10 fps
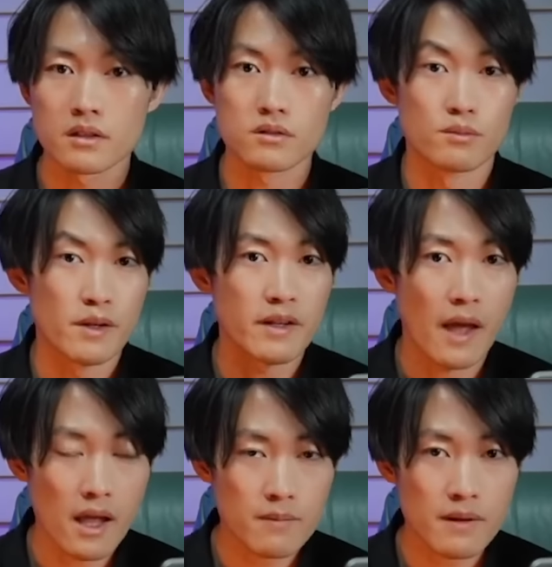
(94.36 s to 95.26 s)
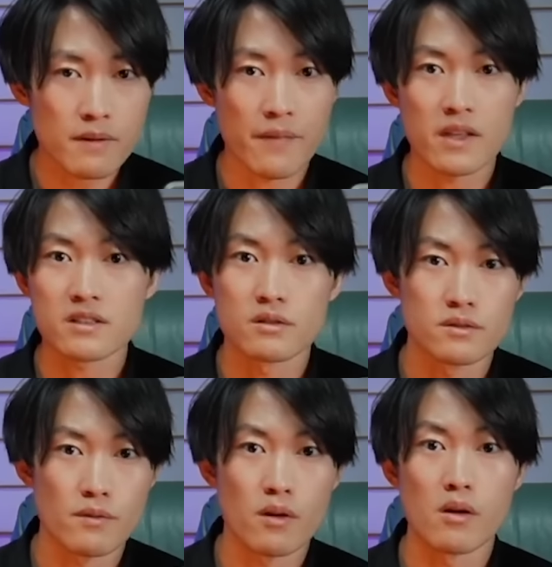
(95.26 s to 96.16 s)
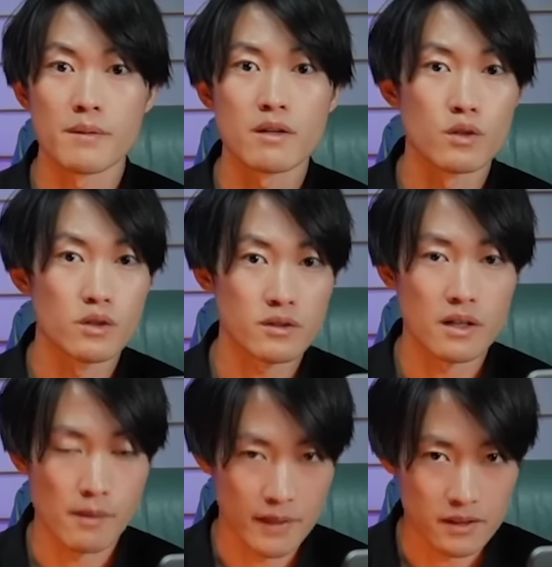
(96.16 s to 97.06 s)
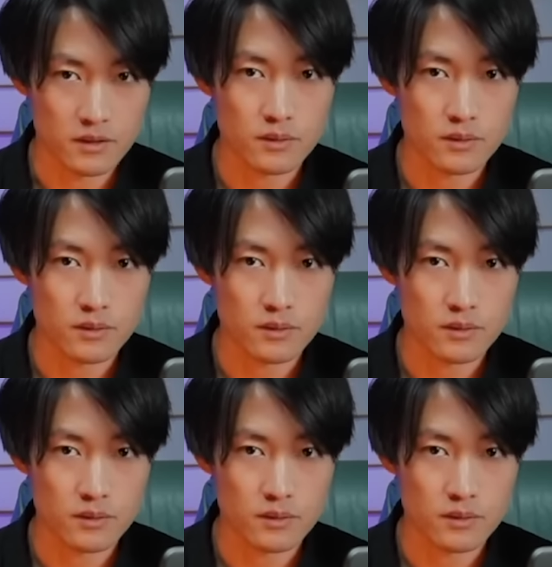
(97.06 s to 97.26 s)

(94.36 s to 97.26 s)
bring Elbaph under the control of the world government.